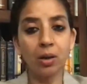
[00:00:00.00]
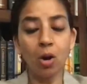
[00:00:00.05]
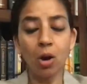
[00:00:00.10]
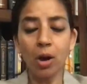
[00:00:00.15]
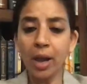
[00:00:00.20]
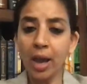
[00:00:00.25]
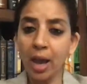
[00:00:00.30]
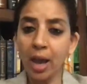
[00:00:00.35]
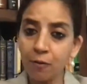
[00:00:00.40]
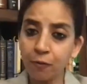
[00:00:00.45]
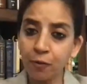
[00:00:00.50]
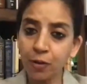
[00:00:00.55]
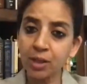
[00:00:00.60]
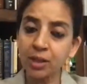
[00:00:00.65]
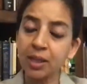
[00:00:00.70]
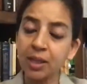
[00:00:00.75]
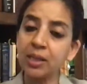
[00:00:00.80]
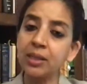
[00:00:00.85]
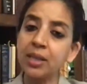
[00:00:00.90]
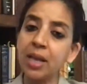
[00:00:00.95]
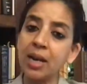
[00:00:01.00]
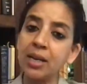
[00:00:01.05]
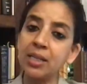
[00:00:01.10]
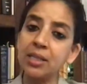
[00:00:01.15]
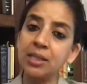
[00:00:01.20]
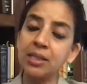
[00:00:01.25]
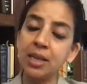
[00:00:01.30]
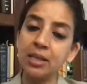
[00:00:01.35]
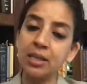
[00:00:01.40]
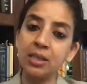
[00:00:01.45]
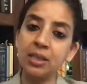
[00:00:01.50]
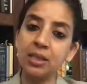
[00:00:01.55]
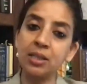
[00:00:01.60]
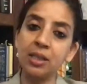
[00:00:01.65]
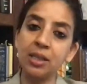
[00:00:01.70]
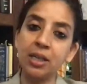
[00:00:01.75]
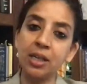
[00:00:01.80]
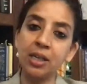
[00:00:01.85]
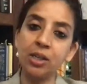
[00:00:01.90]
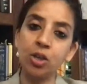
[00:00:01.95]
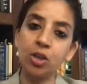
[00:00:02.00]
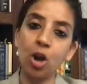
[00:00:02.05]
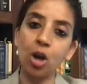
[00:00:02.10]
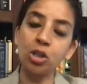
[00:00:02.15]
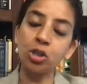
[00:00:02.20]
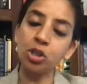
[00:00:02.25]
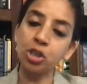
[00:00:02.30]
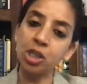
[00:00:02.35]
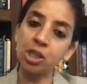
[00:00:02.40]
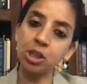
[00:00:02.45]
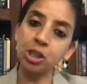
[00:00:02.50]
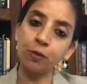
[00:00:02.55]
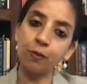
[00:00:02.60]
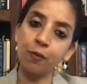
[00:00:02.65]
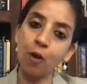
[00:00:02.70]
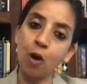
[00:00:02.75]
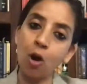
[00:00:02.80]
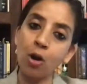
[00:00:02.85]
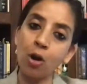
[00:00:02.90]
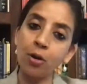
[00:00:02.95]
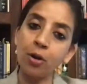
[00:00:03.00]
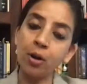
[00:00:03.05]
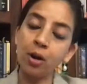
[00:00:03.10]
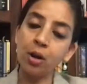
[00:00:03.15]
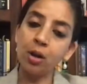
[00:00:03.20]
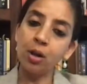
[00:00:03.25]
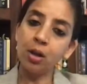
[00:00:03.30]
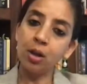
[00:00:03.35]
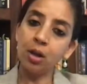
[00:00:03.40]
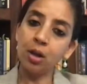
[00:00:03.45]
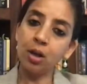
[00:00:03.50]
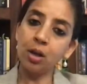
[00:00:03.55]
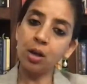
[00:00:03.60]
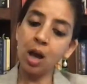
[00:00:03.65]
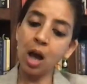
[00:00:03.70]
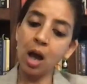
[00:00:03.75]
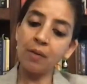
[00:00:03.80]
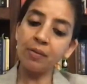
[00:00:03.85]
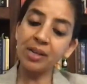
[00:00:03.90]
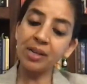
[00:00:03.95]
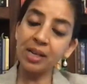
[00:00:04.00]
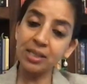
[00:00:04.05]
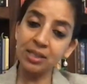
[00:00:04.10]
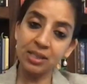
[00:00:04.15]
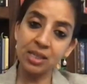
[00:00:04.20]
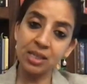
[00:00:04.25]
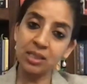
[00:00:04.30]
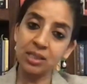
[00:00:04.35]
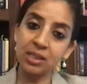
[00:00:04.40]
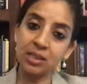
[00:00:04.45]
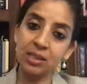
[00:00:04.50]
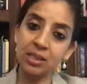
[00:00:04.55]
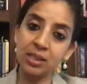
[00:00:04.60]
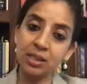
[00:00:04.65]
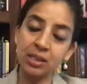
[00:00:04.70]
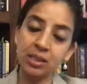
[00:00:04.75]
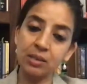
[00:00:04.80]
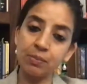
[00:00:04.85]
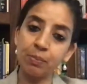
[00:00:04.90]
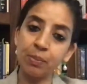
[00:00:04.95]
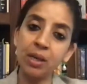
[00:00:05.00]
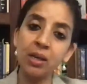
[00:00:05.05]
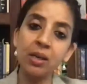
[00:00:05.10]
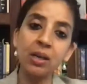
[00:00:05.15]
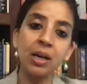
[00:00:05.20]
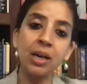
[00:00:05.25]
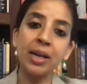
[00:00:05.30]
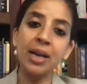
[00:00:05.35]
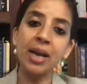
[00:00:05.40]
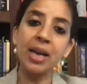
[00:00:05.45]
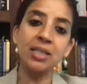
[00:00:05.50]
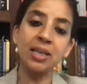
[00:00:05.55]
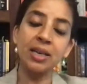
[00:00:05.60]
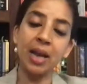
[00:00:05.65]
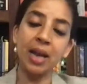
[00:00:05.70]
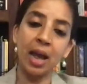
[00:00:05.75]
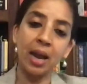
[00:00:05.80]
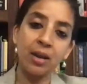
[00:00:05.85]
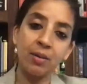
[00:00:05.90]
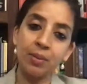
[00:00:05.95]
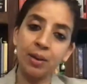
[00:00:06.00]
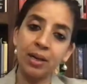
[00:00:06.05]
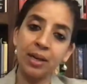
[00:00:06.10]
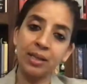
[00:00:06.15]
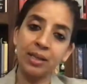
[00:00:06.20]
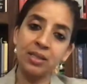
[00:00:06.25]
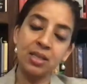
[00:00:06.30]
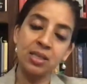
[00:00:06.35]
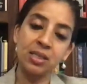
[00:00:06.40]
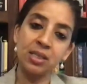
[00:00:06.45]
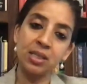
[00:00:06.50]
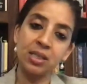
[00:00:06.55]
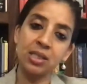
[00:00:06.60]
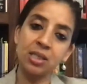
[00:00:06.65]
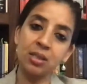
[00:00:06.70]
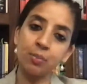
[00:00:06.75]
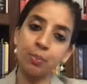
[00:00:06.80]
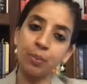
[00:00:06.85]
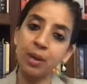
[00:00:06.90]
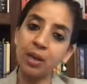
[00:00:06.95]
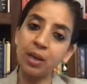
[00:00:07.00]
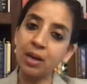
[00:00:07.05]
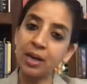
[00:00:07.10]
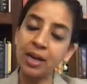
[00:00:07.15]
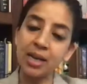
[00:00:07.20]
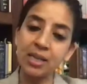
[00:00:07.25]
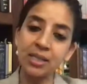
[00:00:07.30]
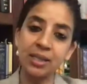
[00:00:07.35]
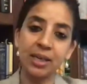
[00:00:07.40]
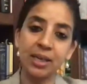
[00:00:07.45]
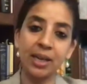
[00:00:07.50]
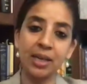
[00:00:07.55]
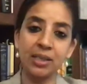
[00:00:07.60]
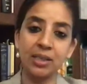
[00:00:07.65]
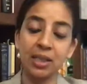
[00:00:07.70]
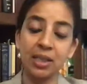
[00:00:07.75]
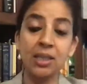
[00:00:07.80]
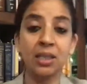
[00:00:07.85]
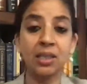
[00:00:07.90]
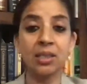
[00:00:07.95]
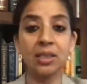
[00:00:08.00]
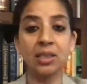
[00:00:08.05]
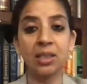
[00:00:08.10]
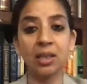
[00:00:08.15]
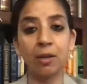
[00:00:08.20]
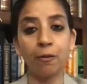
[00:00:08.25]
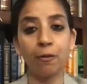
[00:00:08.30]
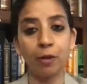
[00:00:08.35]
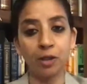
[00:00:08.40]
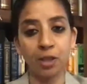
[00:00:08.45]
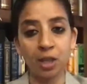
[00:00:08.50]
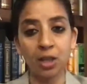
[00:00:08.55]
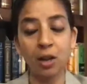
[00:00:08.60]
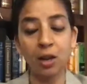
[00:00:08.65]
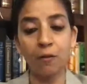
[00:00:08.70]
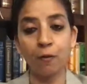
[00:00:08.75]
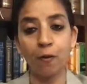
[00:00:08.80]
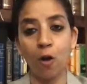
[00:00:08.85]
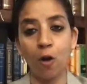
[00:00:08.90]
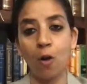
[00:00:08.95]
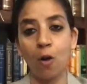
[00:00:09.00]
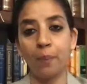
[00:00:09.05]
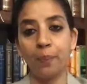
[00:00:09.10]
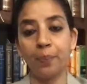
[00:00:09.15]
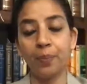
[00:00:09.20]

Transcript: everything that is necessary, not just for our existence merely as an animal existence, merely as an existence in a physical form,